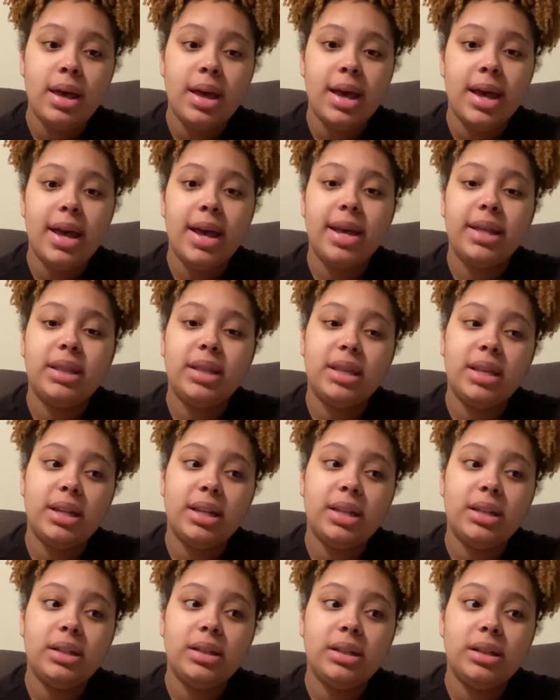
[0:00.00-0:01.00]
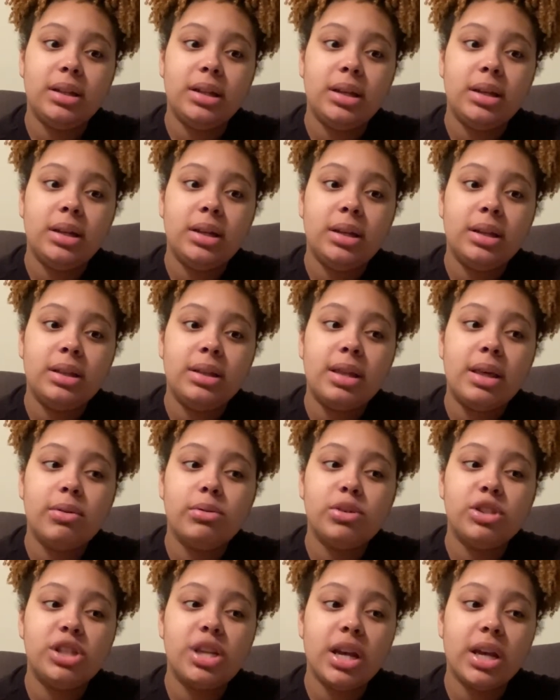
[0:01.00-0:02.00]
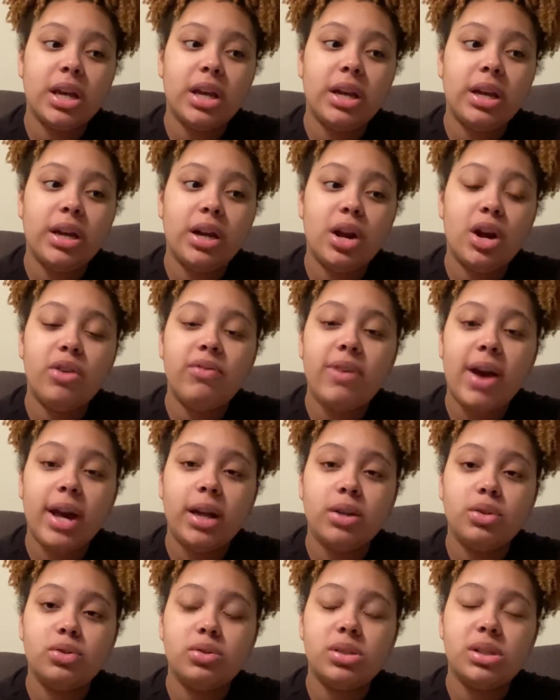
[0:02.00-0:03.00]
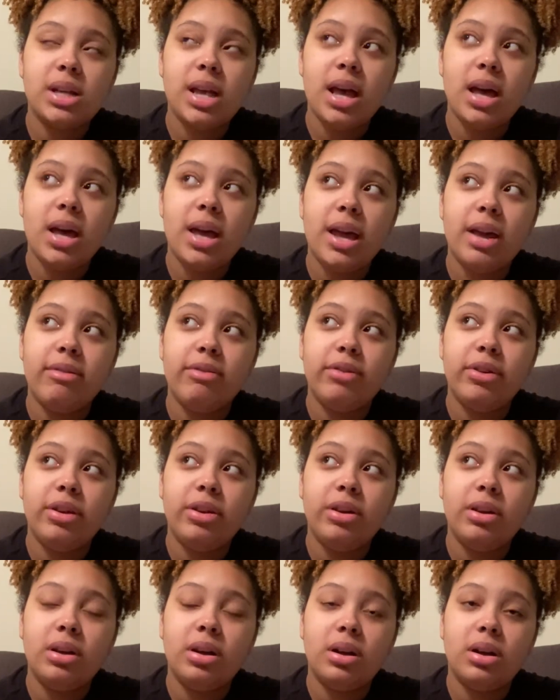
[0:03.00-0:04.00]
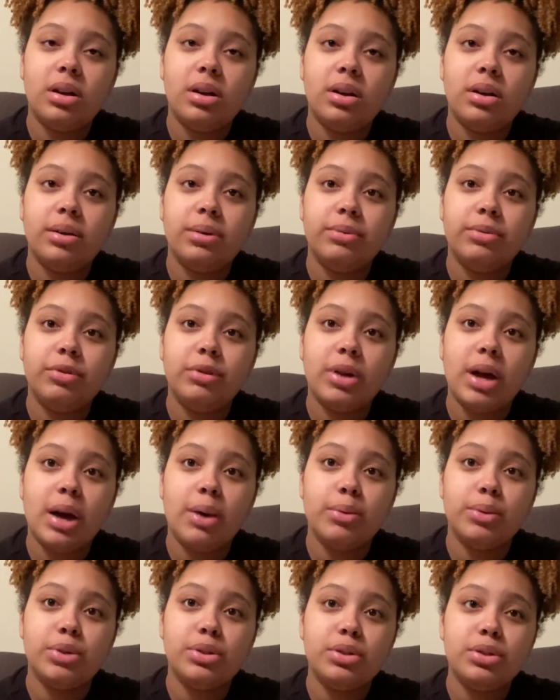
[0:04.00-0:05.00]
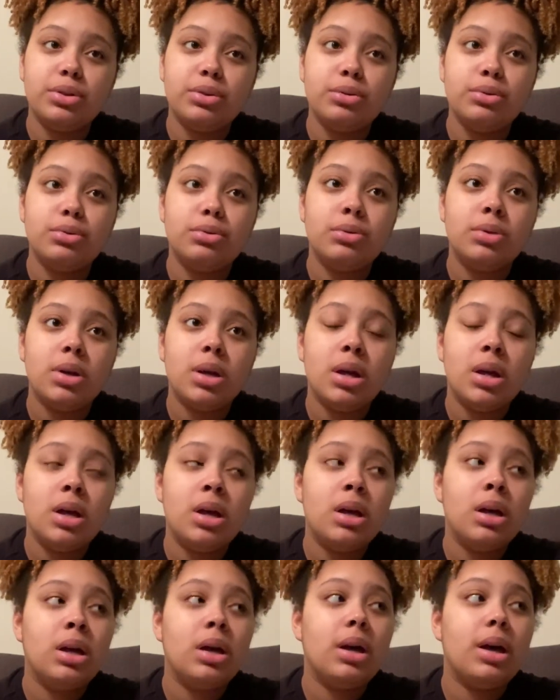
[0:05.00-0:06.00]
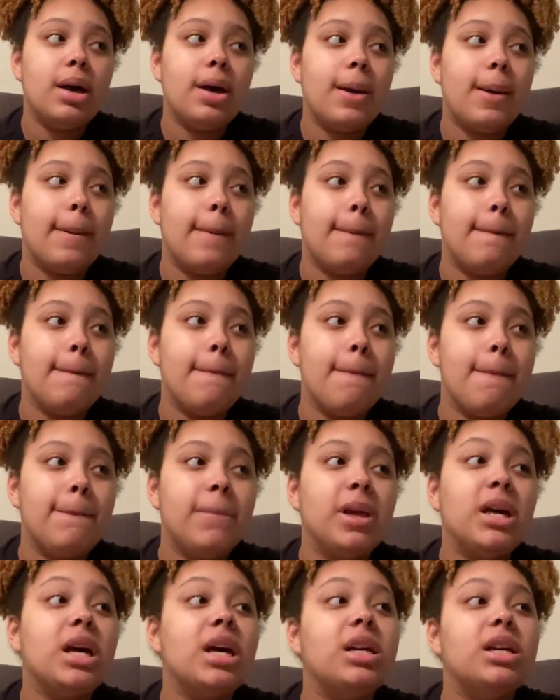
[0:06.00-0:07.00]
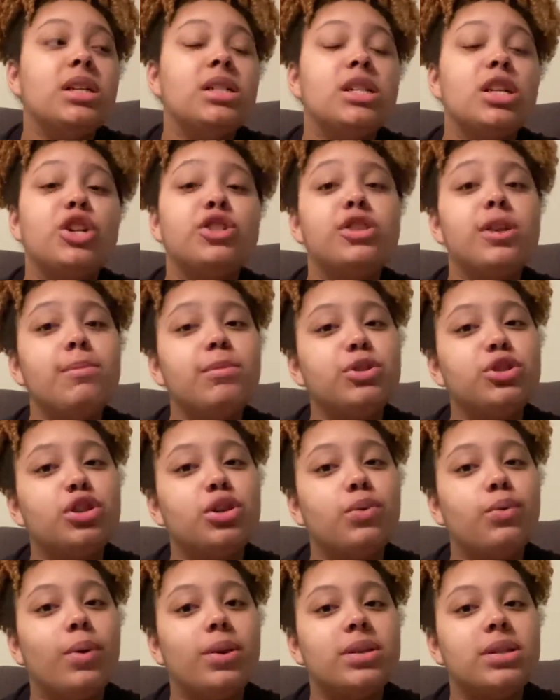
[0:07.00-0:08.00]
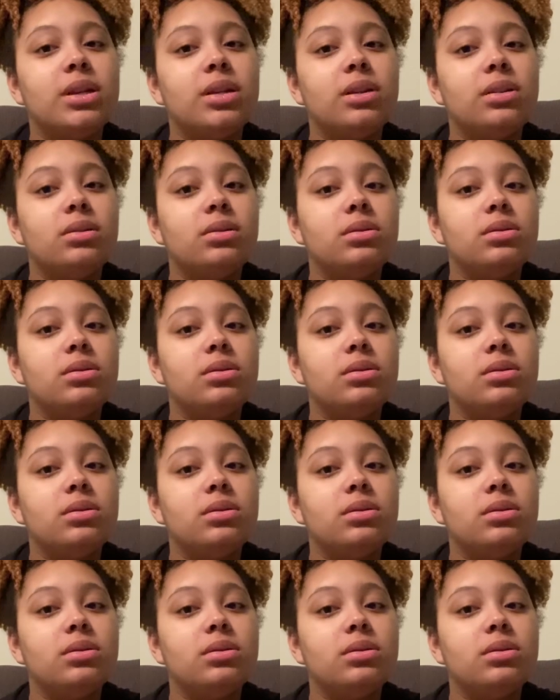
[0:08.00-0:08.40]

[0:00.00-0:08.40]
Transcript: And then they was checking her vitals every few hours too, because her temperature wasn't